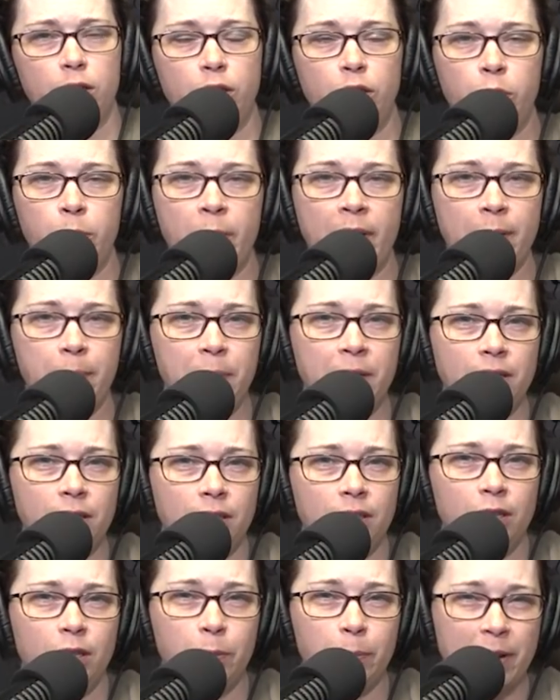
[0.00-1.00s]
you
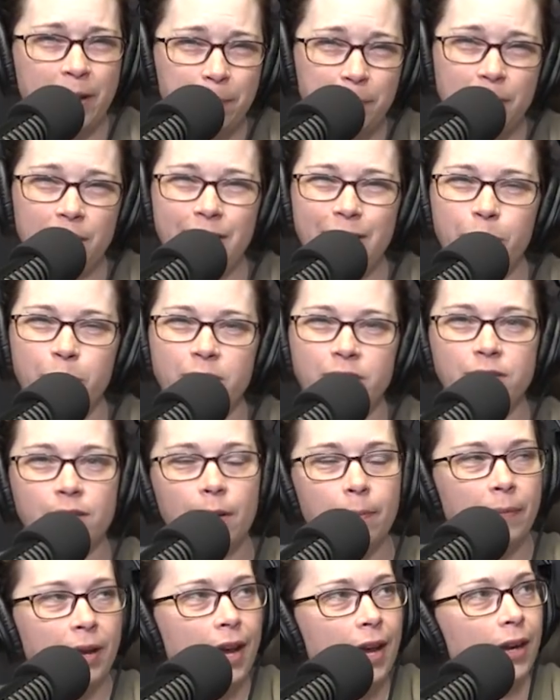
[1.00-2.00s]
might be doing
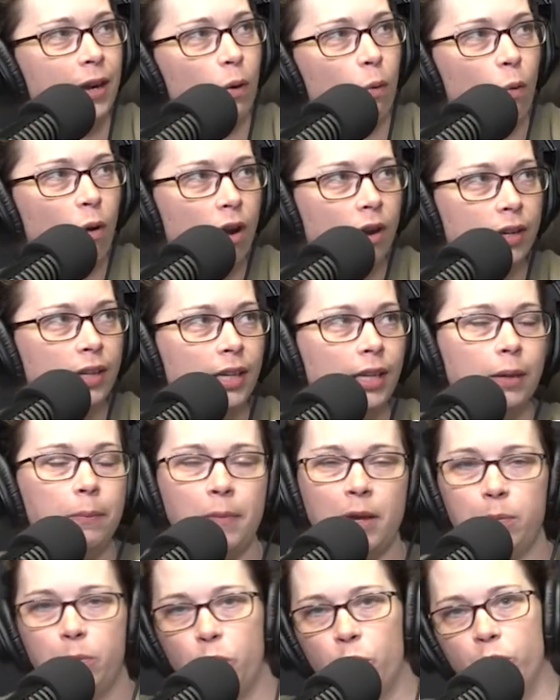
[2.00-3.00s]
something kind of wonky,
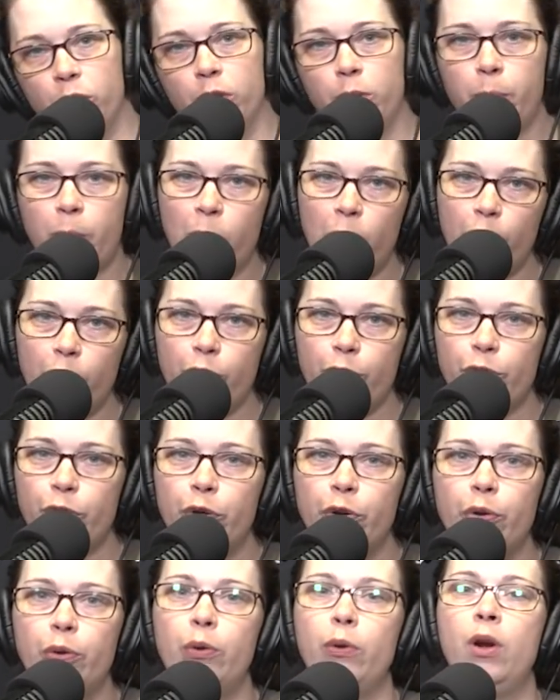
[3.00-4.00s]
maybe with your pull
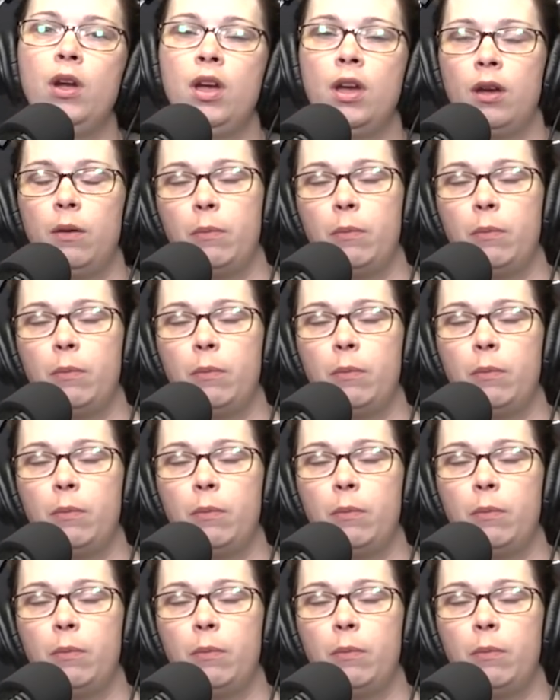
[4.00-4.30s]
through,